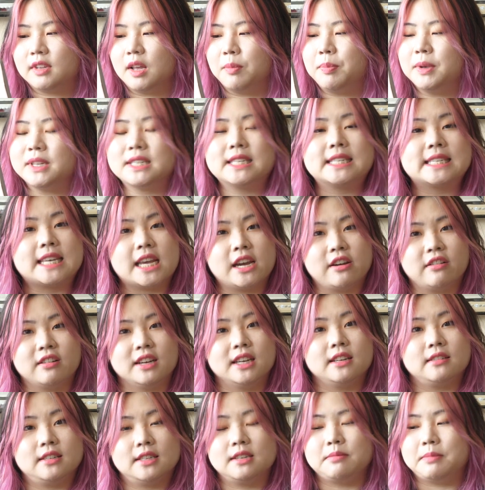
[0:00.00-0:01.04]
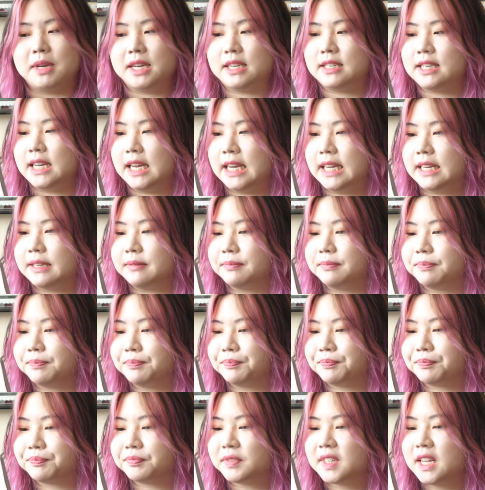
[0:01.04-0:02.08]
a bit scary to maintain.
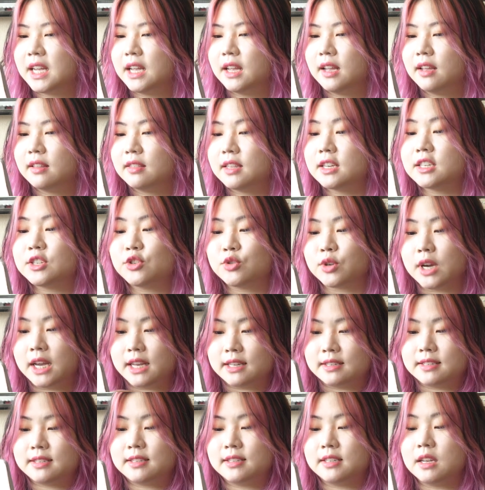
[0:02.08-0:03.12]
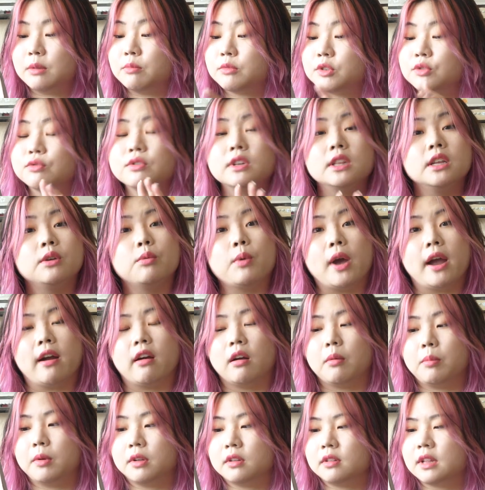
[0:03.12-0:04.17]
This dress seems really
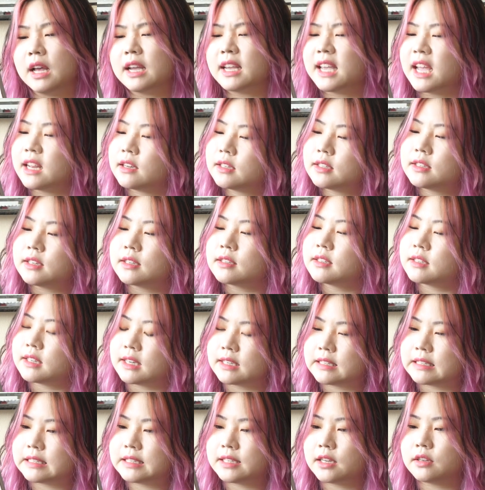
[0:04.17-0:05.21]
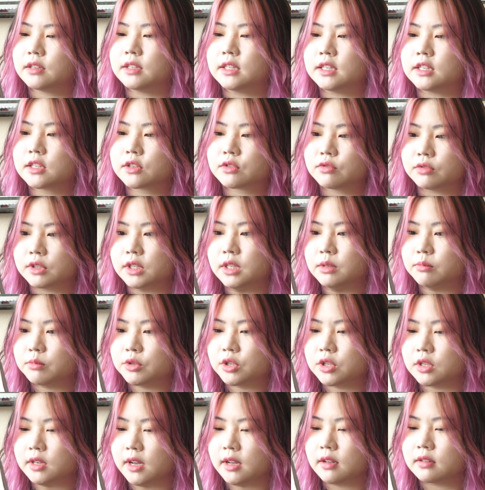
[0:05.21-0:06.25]
wearable. Again, it doesn't necessarily scream
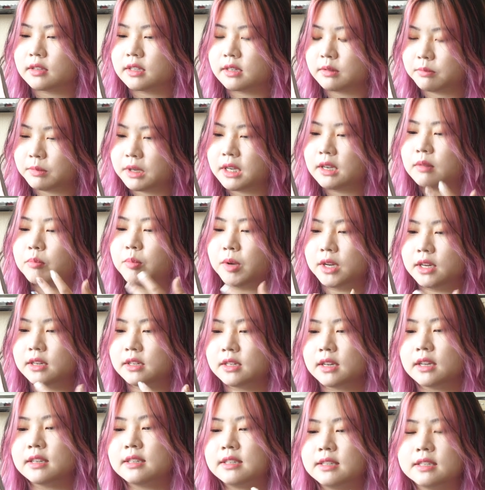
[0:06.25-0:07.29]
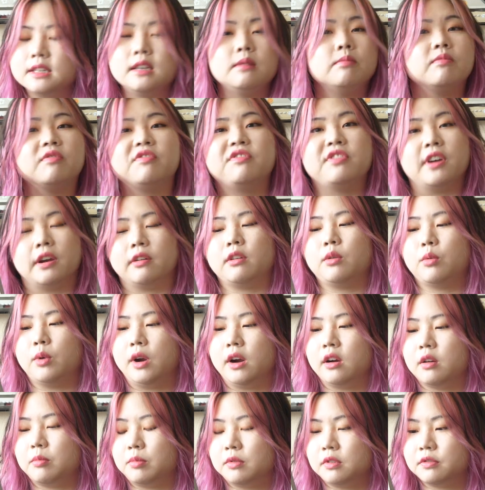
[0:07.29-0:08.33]
Chanel to me, but it does seem very
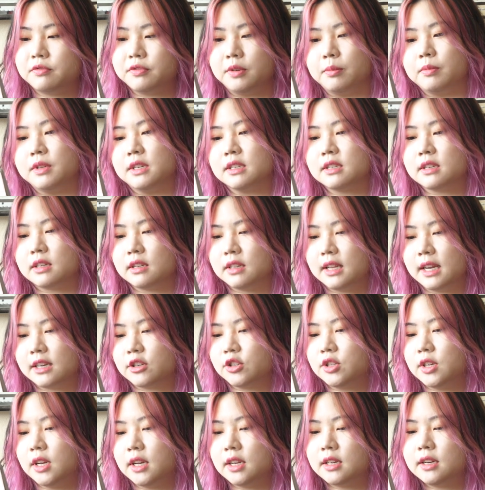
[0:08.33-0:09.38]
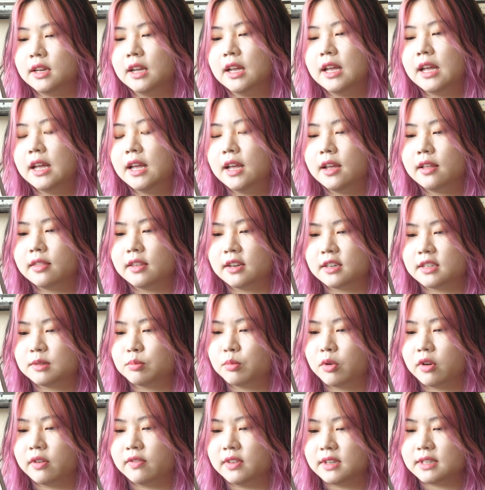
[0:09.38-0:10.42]
wearable from this collection. There's
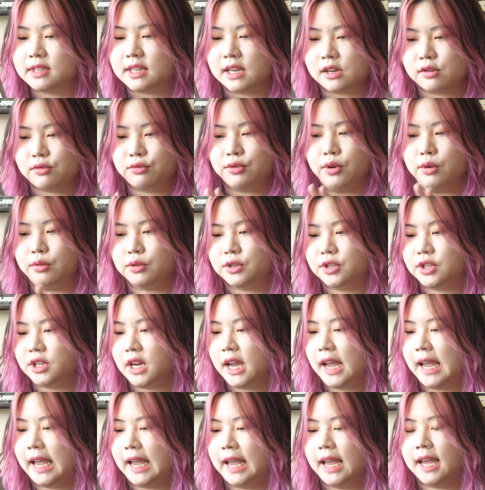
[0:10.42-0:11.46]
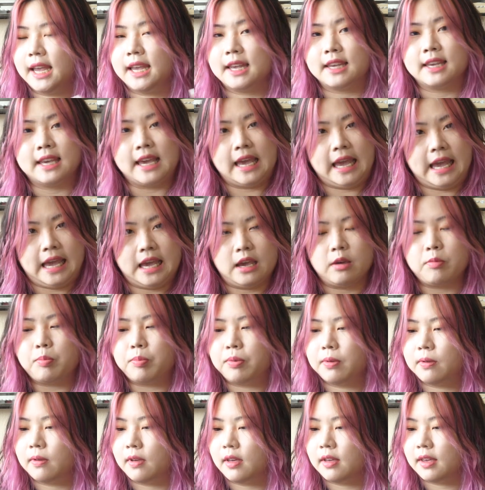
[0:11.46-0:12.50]
more of this like crochet cape
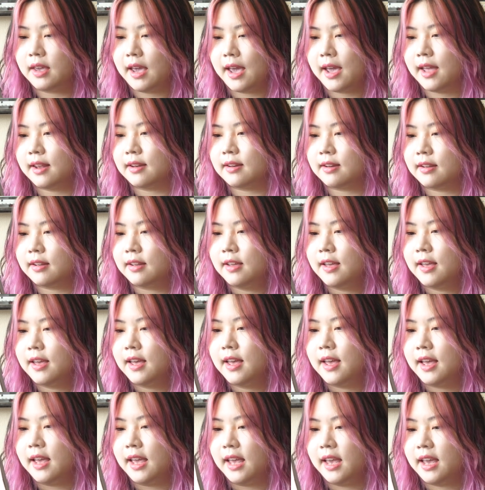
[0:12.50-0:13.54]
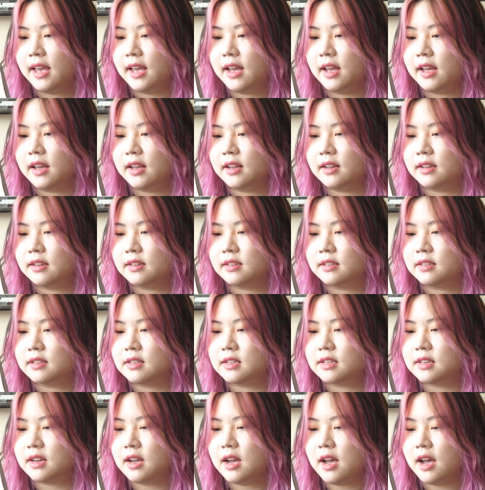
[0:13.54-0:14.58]
again,
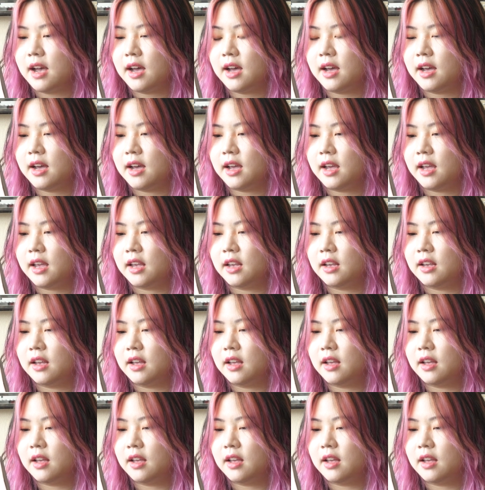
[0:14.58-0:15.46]
and I